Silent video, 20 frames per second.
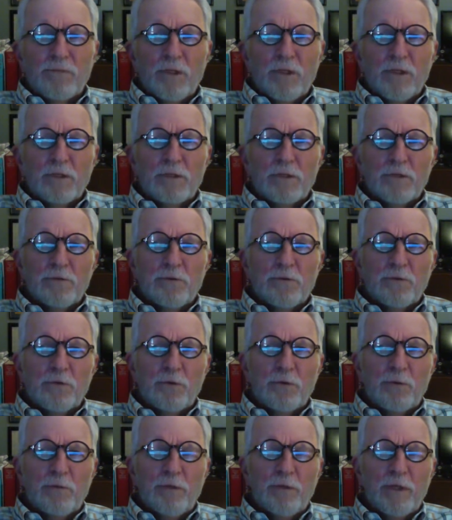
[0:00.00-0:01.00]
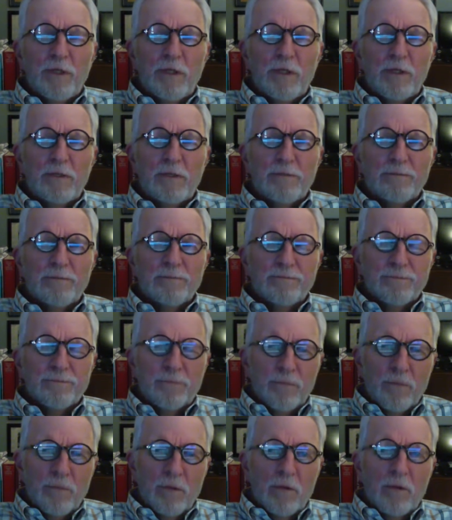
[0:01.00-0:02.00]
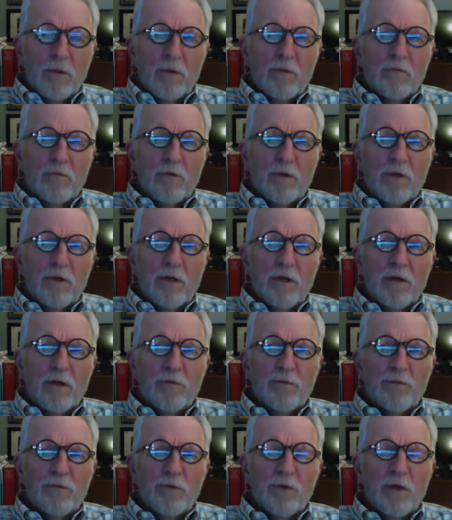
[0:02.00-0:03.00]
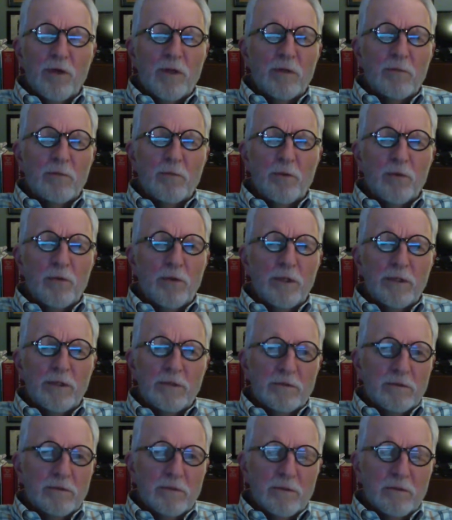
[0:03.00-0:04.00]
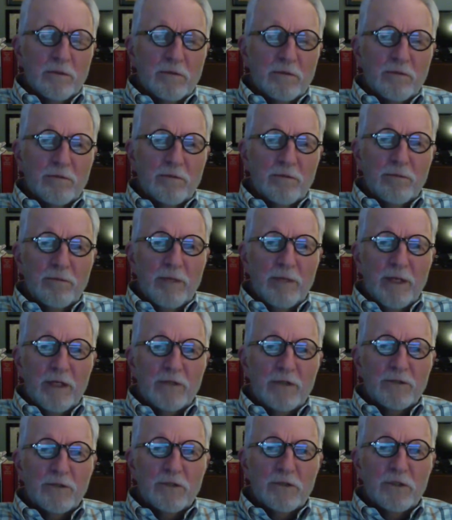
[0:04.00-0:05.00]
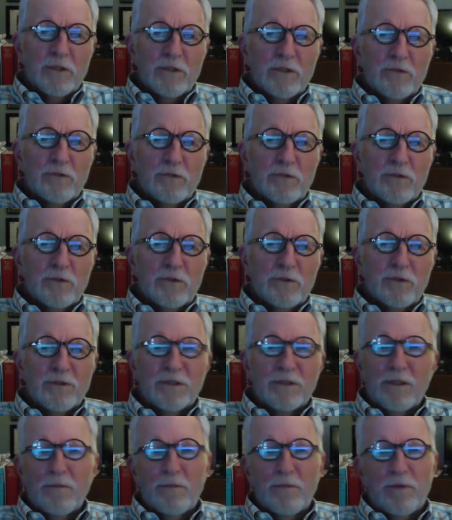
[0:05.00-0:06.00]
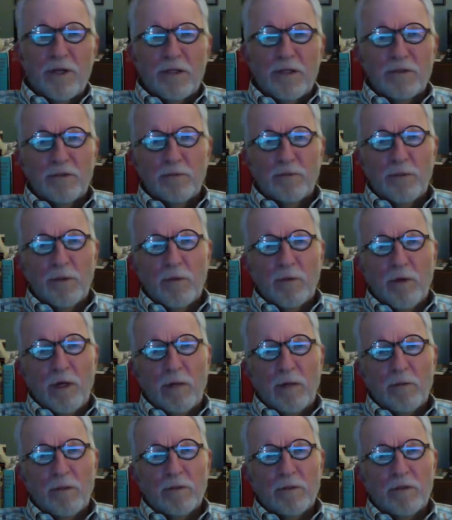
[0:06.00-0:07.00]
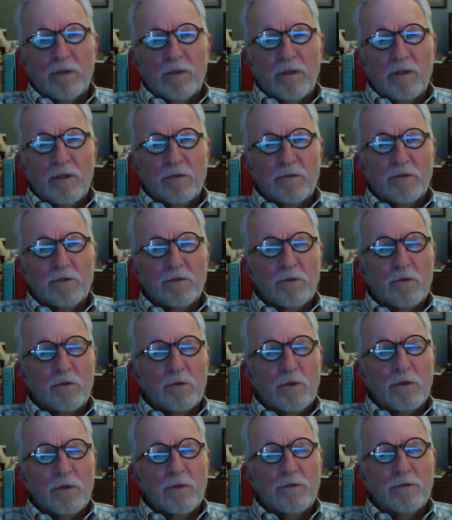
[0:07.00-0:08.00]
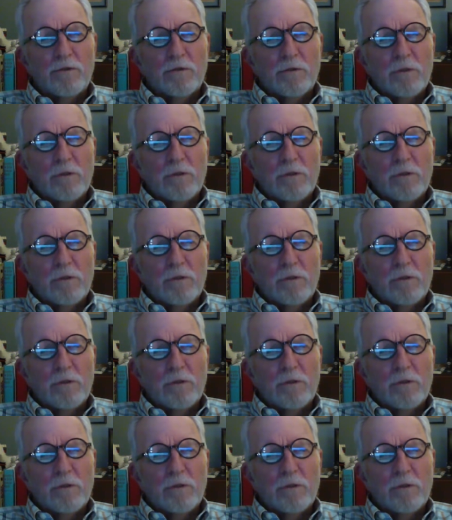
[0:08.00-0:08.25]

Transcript: some of it would be very helpful and on the point of matters that interest you, and some of it I'd just be rambling, telling stories.